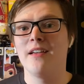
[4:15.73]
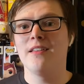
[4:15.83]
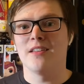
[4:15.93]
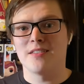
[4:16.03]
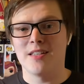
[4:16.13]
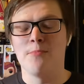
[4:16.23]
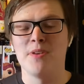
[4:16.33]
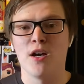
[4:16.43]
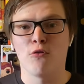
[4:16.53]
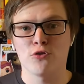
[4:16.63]
the
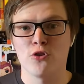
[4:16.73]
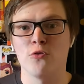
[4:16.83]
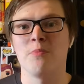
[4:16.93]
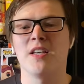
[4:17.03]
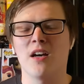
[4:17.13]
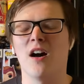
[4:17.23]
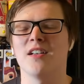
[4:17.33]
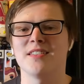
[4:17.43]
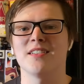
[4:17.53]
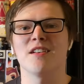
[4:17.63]
symbiote suit
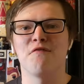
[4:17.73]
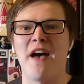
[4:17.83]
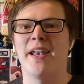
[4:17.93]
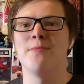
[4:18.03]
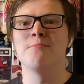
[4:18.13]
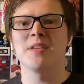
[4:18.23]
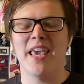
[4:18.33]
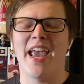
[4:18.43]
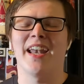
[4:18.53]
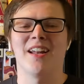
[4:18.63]
because it's a Venom
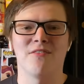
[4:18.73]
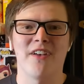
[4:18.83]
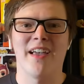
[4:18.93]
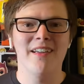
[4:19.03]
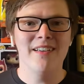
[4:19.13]
canon event.